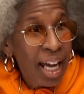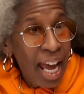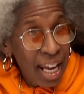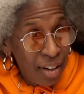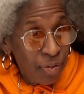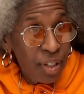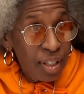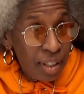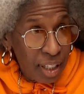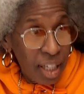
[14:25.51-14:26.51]
And if it
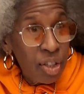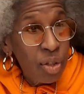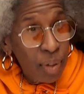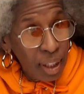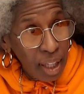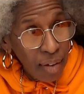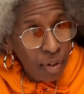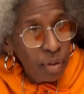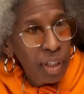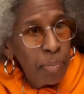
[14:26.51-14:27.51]
gets to a
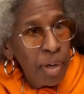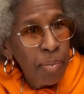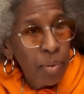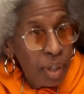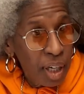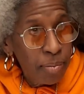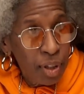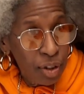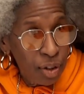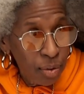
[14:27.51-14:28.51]
level, then people will come to
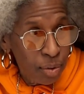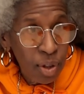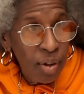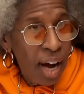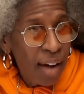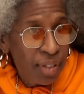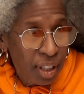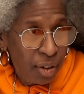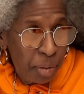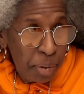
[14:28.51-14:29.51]
you. You don't have to
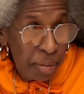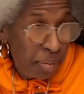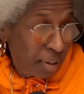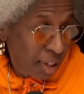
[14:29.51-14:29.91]
go to people."